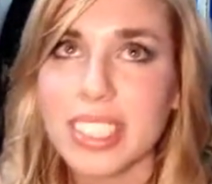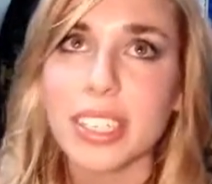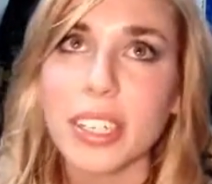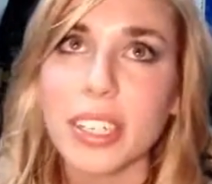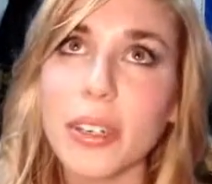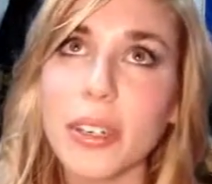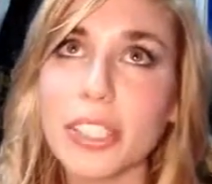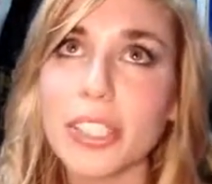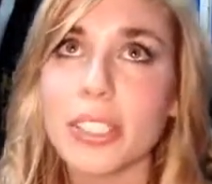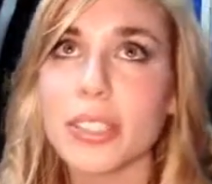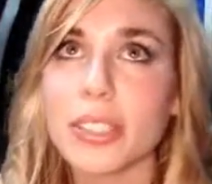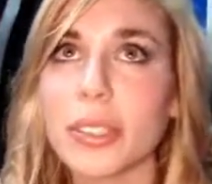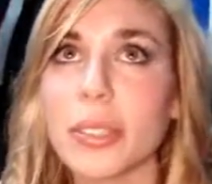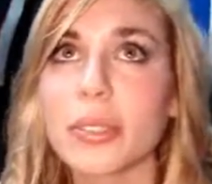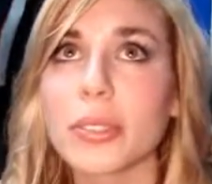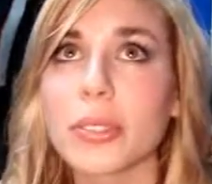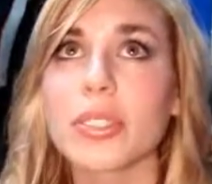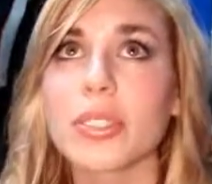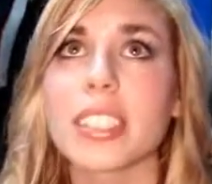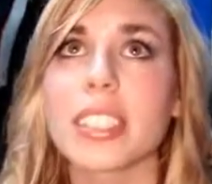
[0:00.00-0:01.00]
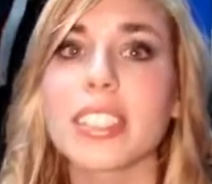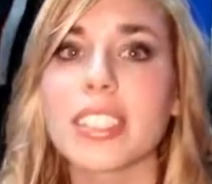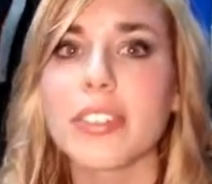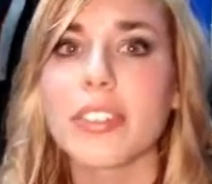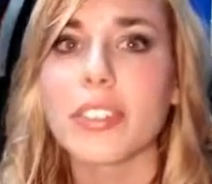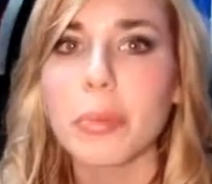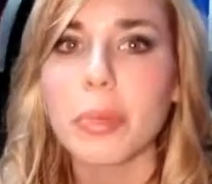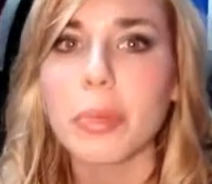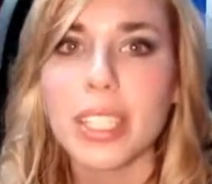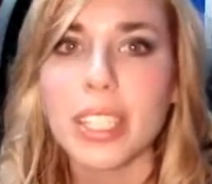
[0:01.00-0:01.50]
Like, oh, I trust Coastal Scents.
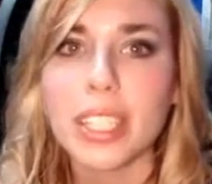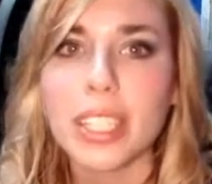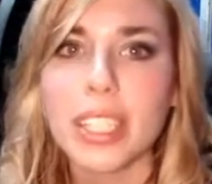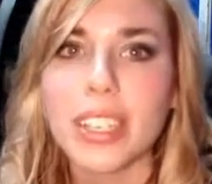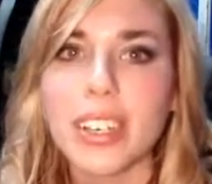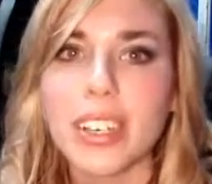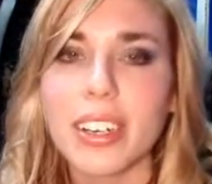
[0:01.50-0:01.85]
Everybody